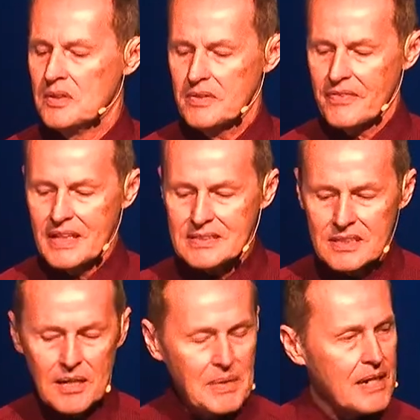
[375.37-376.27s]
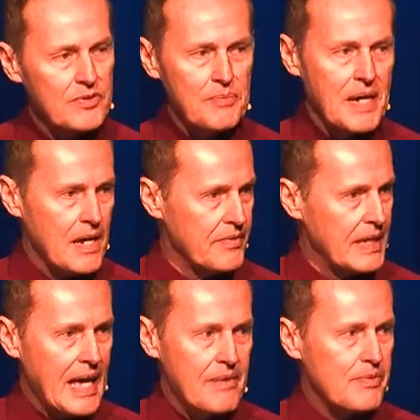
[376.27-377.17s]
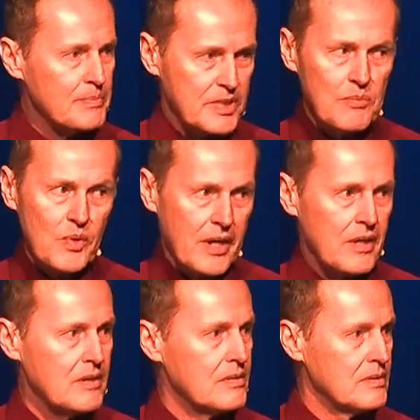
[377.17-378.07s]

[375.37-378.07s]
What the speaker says: The things that come out of your mouth, that came from somewhere.